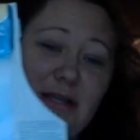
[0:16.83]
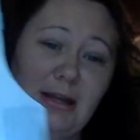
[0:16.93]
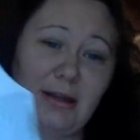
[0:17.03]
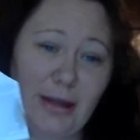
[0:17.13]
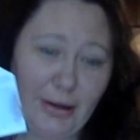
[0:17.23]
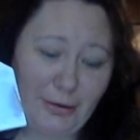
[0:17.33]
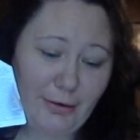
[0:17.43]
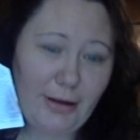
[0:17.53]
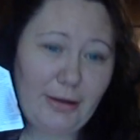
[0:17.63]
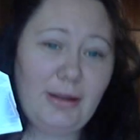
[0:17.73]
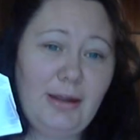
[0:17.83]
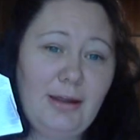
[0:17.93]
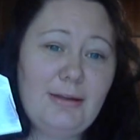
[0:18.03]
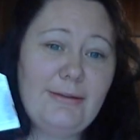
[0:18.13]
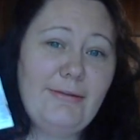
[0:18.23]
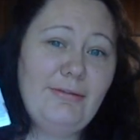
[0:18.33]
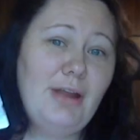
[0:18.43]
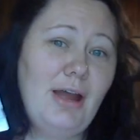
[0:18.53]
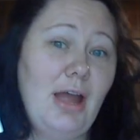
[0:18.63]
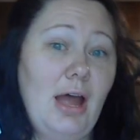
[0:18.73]
saying that correctly, because if
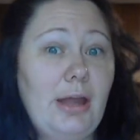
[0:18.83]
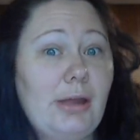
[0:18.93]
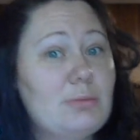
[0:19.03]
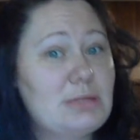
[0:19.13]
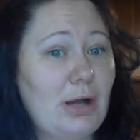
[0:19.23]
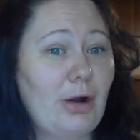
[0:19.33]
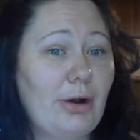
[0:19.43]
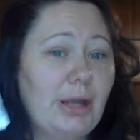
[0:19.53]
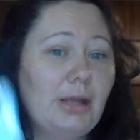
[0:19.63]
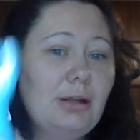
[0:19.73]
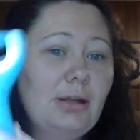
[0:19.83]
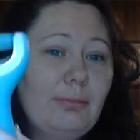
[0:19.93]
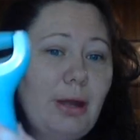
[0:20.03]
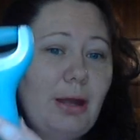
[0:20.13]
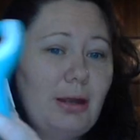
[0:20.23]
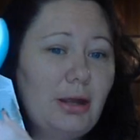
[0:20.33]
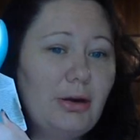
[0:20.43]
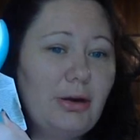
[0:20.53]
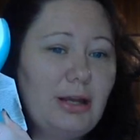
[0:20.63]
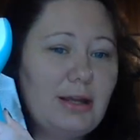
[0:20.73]
not, I am sorry. But here it